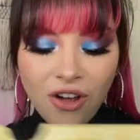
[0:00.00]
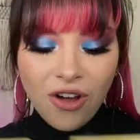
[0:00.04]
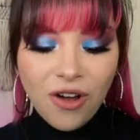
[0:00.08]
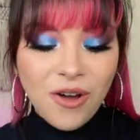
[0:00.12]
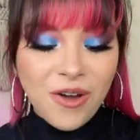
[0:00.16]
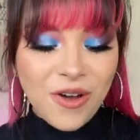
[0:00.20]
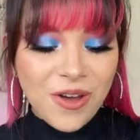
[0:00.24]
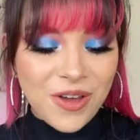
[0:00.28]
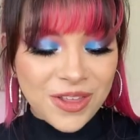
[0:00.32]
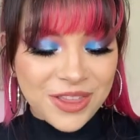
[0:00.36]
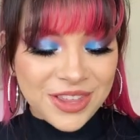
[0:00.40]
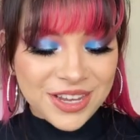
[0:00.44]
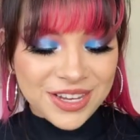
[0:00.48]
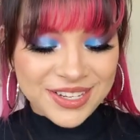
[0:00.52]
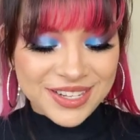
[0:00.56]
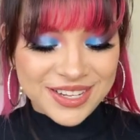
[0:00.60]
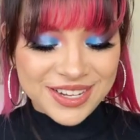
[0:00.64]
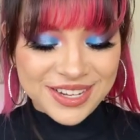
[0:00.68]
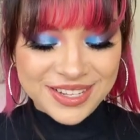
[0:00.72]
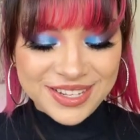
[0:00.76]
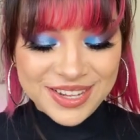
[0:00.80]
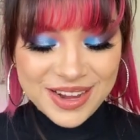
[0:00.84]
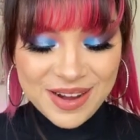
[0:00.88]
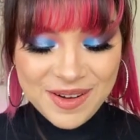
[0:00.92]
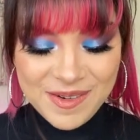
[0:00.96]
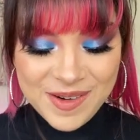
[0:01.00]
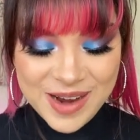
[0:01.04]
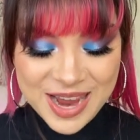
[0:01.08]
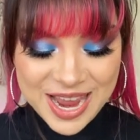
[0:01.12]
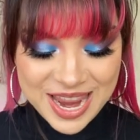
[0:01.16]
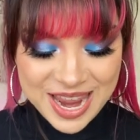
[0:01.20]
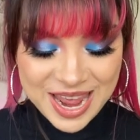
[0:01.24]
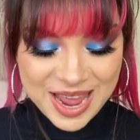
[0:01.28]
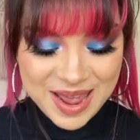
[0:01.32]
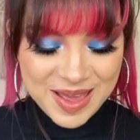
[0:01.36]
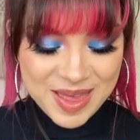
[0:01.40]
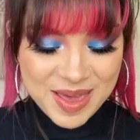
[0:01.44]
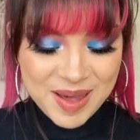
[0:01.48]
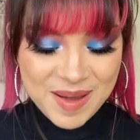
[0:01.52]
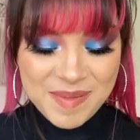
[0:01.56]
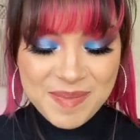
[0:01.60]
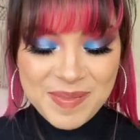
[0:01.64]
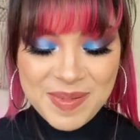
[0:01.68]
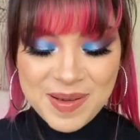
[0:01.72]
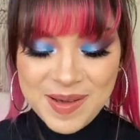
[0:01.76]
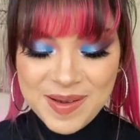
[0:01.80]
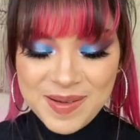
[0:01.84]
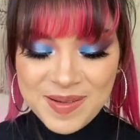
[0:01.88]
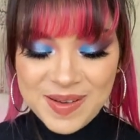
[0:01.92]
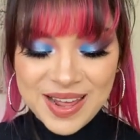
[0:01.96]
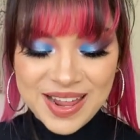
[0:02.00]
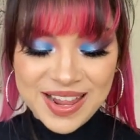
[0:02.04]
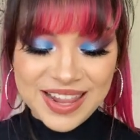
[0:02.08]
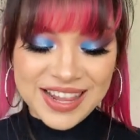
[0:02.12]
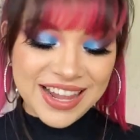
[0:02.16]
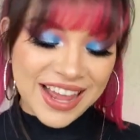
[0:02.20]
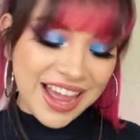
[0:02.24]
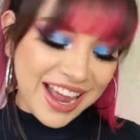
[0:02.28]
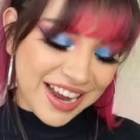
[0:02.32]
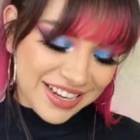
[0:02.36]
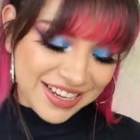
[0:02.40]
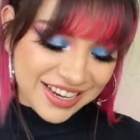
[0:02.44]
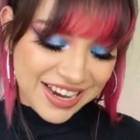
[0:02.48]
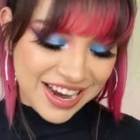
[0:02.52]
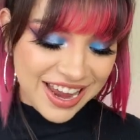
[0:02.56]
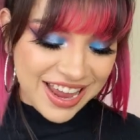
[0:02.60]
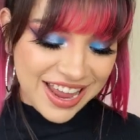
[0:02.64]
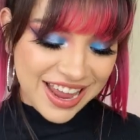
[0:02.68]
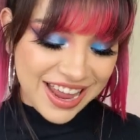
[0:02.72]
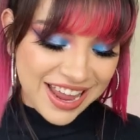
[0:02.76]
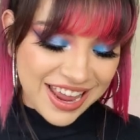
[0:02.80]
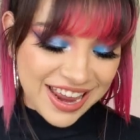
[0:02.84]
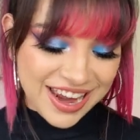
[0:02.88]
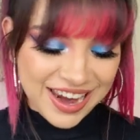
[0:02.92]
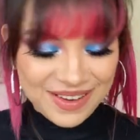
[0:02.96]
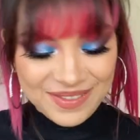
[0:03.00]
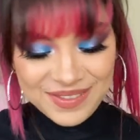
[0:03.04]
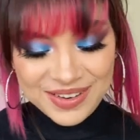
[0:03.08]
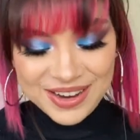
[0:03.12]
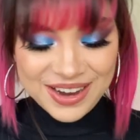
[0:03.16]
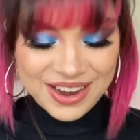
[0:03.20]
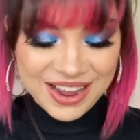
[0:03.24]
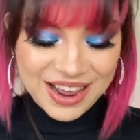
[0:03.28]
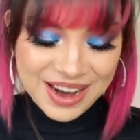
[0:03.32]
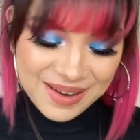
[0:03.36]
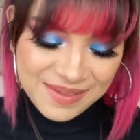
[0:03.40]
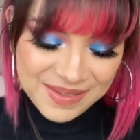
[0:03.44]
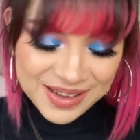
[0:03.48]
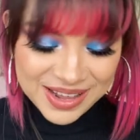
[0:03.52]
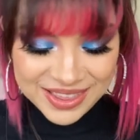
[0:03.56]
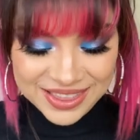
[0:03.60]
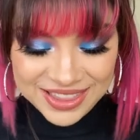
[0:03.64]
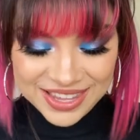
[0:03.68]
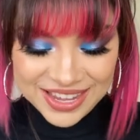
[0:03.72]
Oh, this is the Weenie the Boo collection. I forgot about